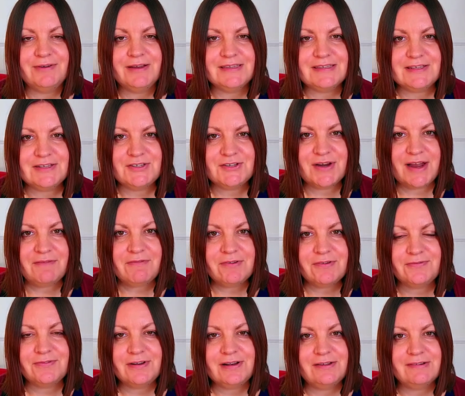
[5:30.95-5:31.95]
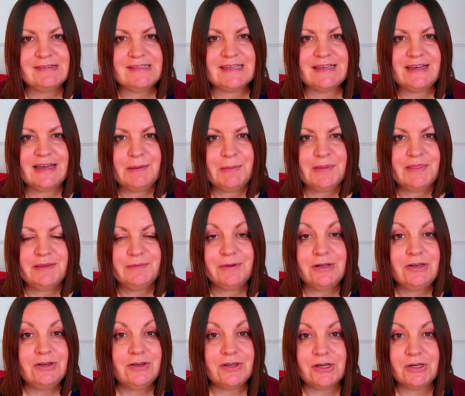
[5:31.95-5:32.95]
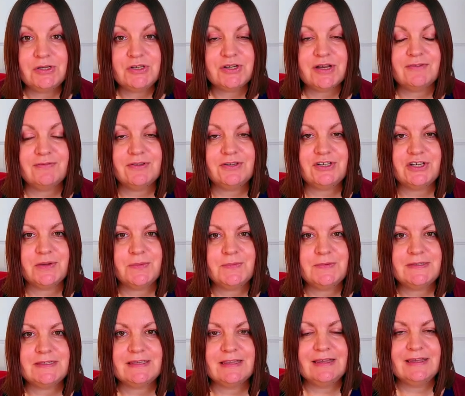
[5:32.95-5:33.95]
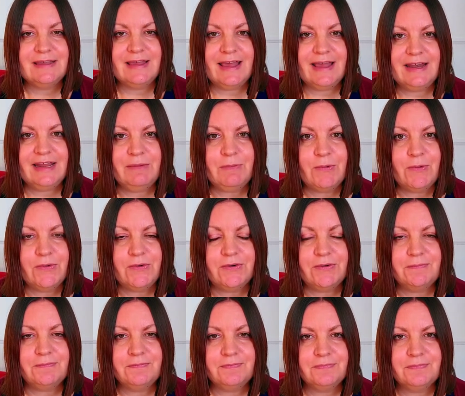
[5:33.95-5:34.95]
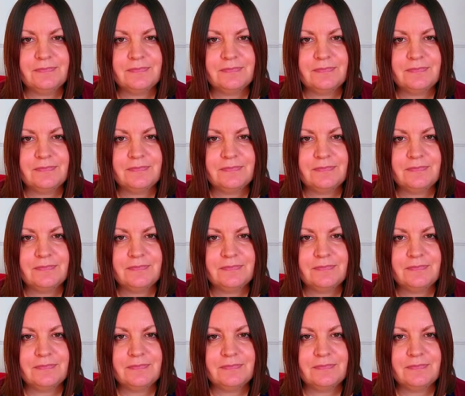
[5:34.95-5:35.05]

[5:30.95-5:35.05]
worked in travel for a long time and there were no travel jobs anymore.